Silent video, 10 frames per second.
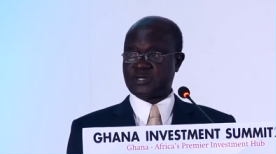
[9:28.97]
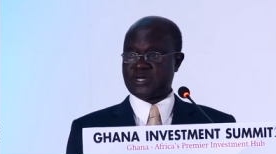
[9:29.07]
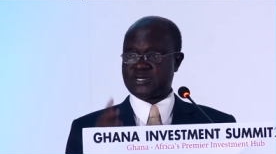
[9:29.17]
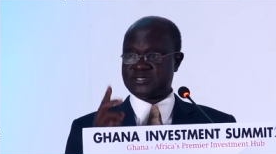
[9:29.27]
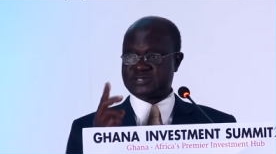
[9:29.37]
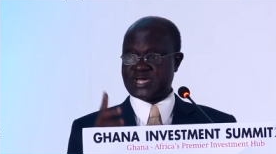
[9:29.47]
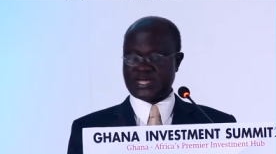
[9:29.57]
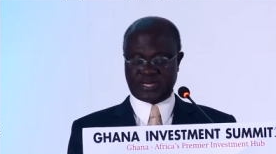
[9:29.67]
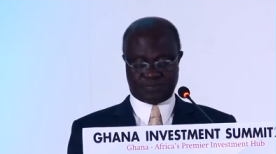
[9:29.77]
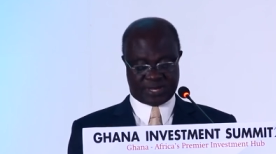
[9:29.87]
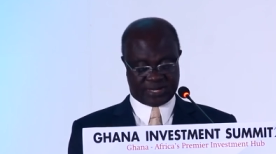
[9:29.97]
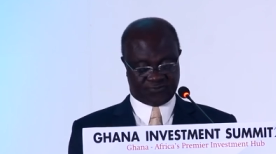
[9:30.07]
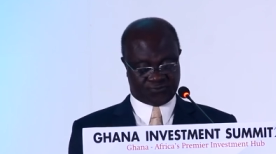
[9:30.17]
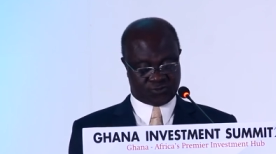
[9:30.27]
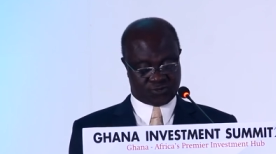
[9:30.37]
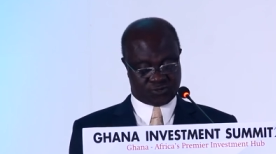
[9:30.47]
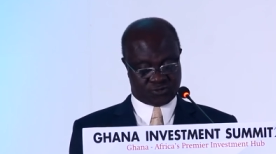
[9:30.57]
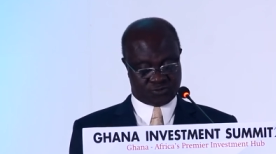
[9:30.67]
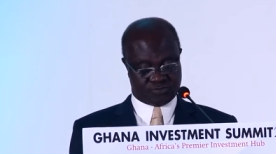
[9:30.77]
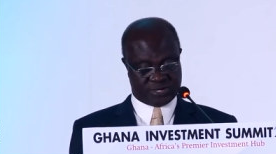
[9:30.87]
and it is guided by
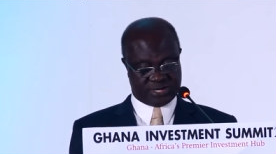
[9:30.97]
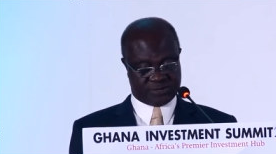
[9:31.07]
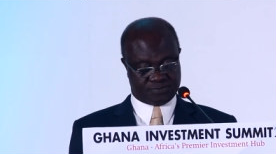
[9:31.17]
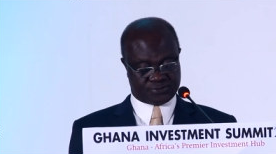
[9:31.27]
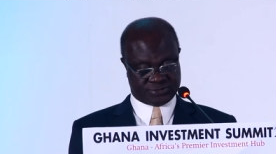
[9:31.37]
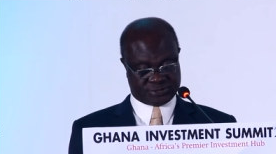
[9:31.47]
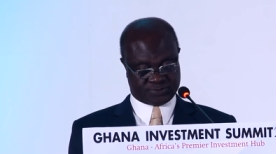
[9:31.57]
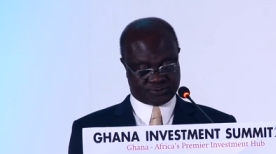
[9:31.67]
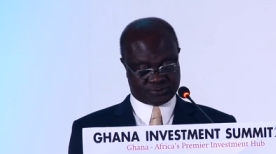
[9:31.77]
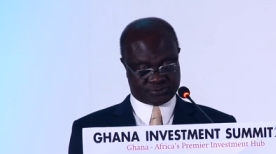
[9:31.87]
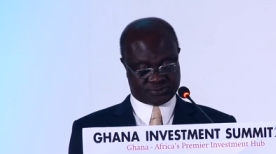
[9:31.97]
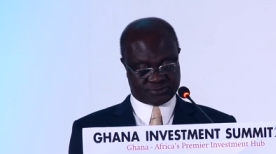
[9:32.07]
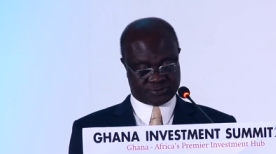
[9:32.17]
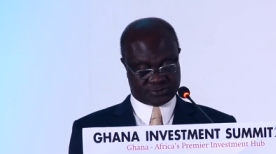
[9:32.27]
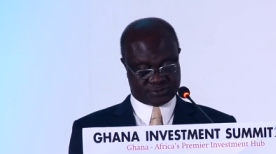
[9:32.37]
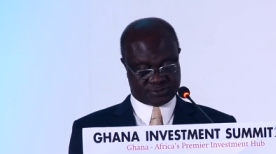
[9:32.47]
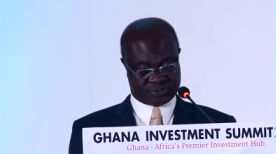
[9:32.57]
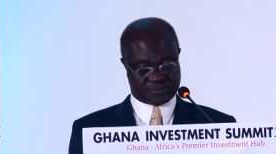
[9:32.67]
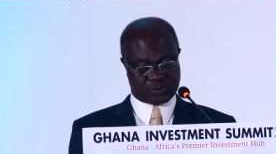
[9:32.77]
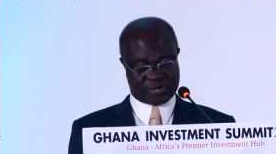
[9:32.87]
four main principles.
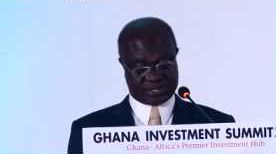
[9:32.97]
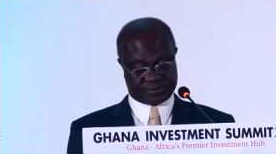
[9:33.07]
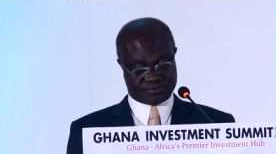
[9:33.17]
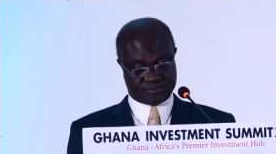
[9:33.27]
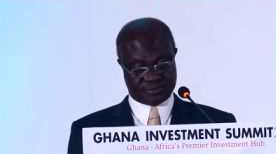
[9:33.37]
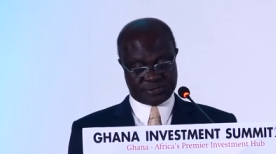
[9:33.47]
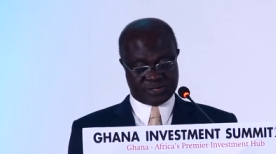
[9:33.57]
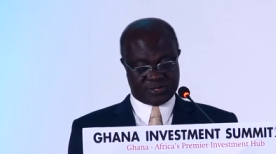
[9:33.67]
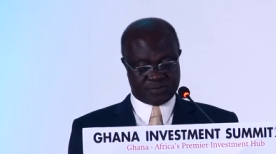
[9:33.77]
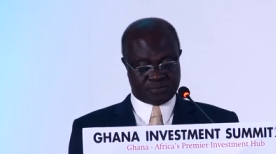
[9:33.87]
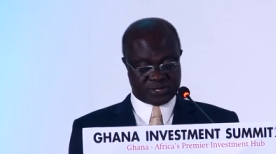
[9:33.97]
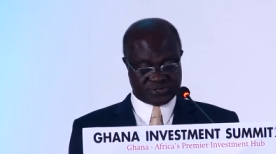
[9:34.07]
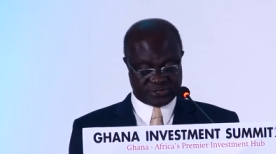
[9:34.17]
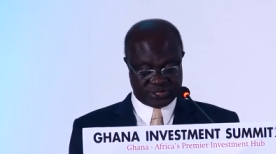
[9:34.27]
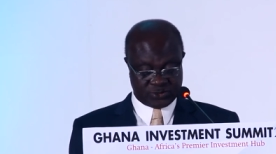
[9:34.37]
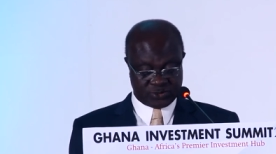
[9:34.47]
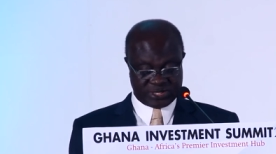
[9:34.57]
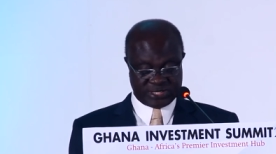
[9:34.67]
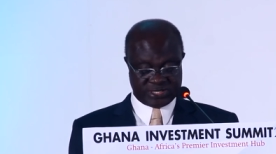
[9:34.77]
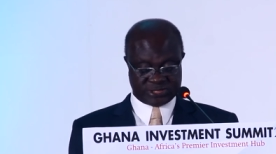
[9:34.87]
Number one,
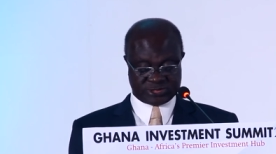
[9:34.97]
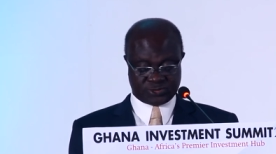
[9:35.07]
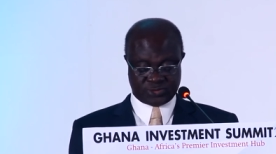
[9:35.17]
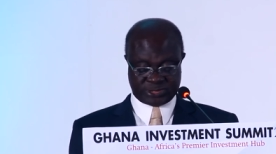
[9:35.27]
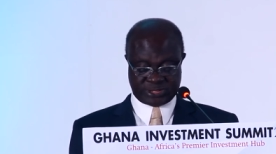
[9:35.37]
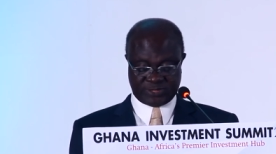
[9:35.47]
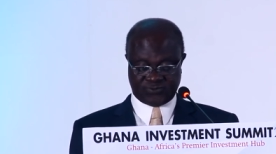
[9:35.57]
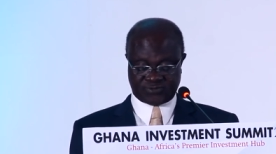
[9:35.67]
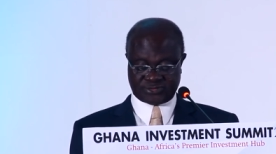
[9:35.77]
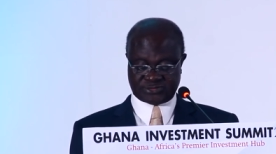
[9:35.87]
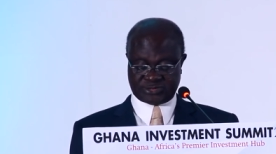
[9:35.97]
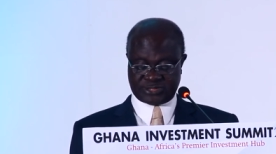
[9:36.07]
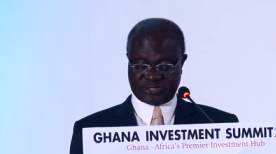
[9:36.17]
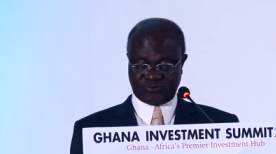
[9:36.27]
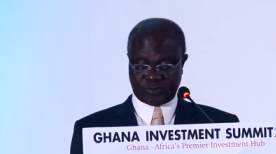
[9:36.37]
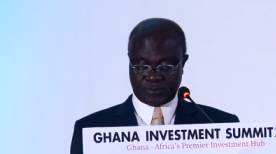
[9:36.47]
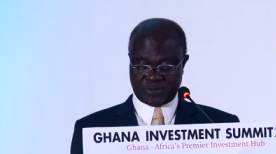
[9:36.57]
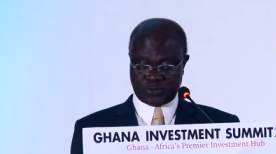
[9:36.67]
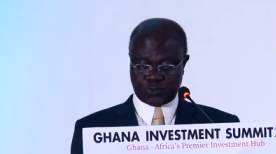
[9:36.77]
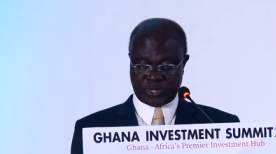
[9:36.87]
pursuing integrated infrastructure
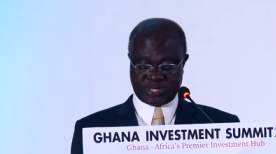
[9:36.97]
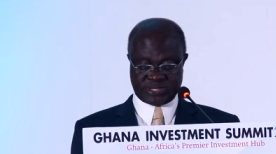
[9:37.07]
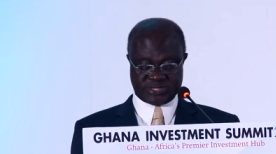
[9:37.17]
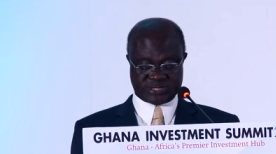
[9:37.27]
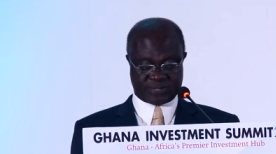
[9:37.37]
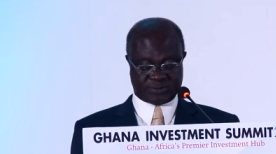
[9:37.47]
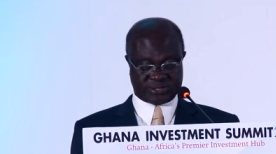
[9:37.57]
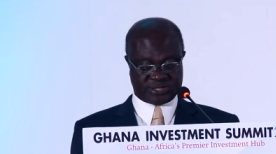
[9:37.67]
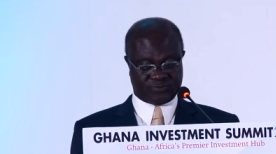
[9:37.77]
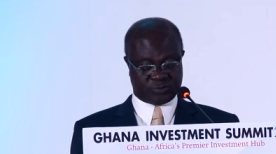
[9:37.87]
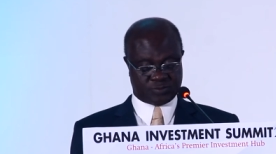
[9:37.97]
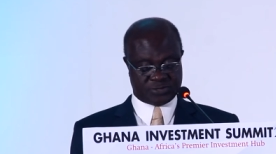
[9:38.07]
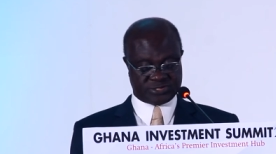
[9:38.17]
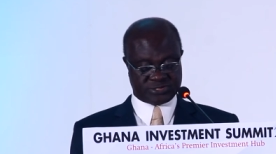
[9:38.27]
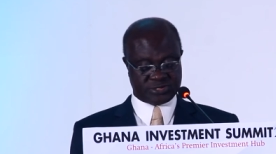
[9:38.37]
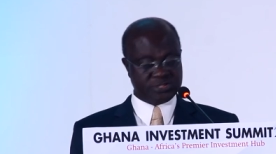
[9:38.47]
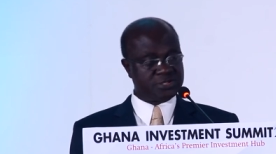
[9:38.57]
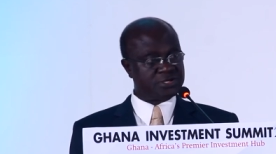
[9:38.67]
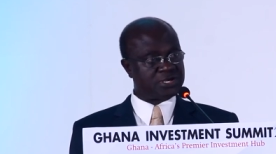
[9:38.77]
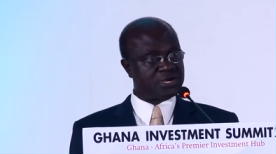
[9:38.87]
development where these capital developments
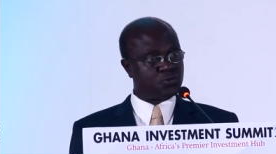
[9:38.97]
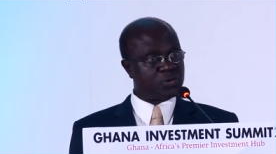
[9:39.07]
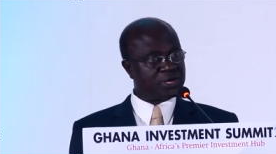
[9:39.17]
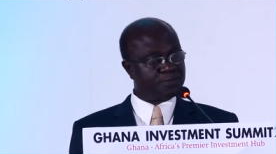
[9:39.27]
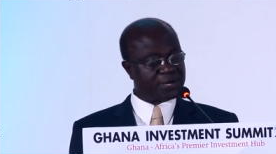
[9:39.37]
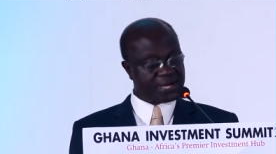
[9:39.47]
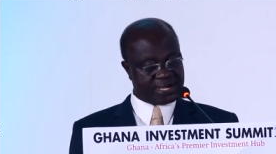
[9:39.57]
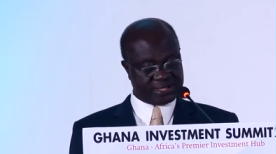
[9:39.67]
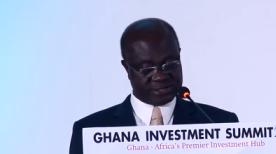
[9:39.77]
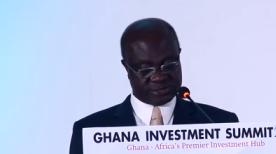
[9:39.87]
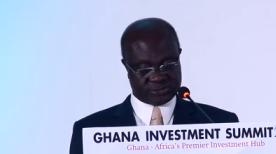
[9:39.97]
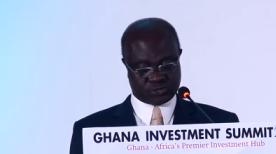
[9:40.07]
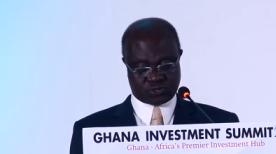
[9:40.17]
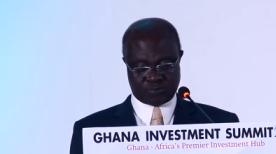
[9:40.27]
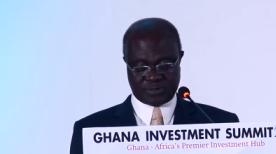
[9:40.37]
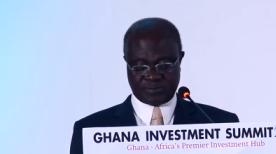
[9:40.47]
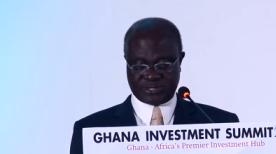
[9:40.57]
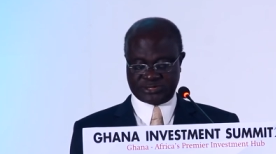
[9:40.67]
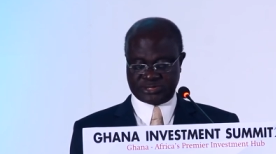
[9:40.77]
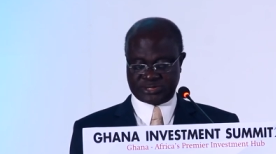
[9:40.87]
are well planned to
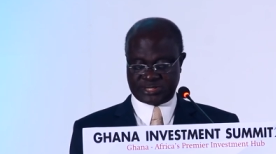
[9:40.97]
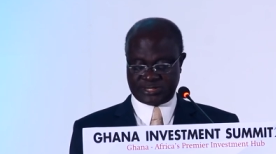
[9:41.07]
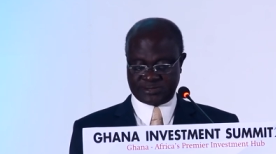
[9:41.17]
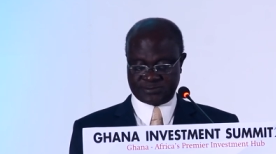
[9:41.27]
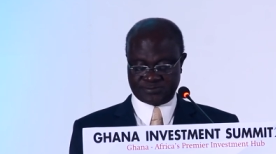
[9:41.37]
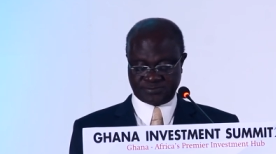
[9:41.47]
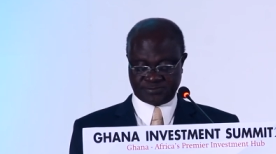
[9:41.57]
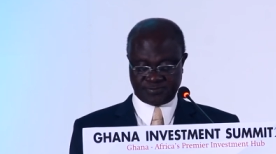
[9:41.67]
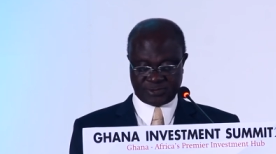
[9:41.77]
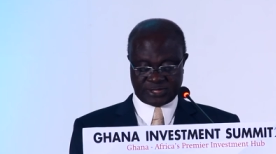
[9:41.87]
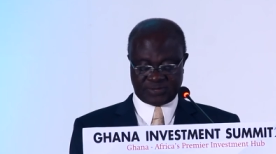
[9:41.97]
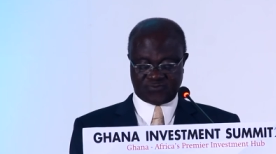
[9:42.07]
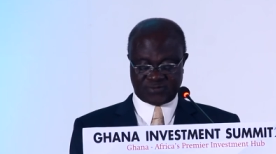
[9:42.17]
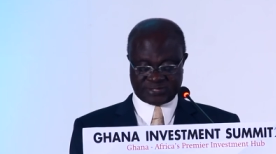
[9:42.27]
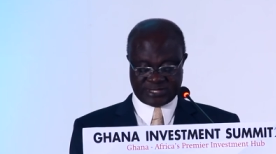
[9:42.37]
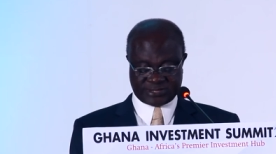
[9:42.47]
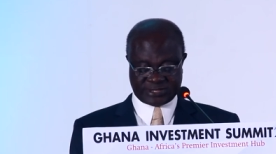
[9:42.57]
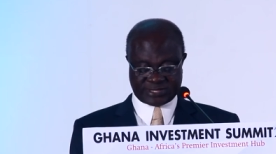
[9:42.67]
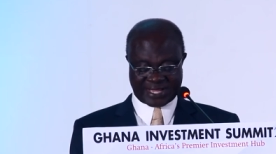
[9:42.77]
complement each other and facilitate a